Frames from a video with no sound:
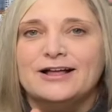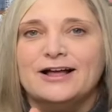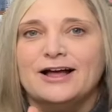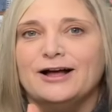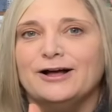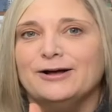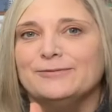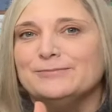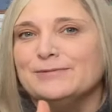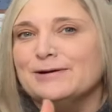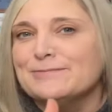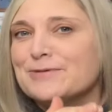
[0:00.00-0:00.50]

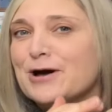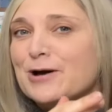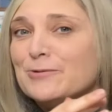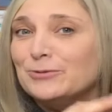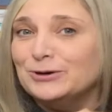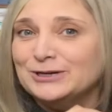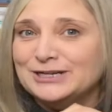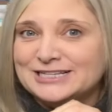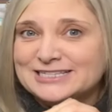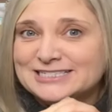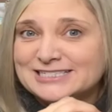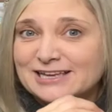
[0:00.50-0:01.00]
My mom
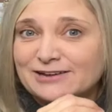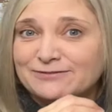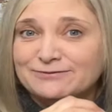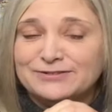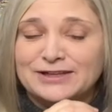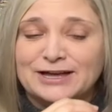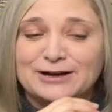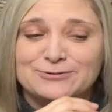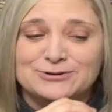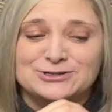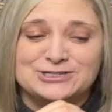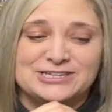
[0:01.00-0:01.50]
wanted
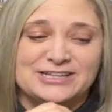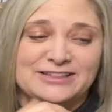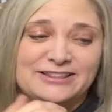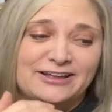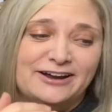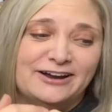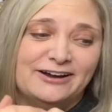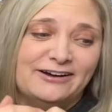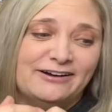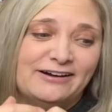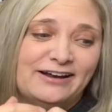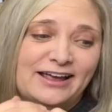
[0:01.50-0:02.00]
sunflowers in
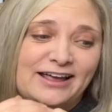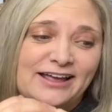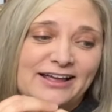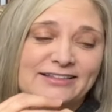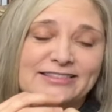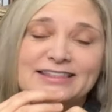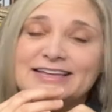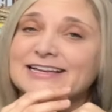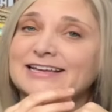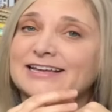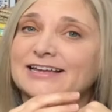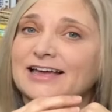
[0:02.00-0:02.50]
there
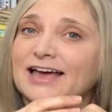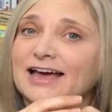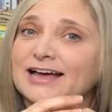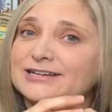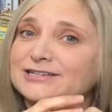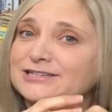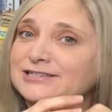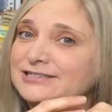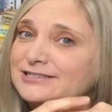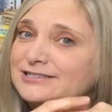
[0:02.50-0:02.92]
and they had to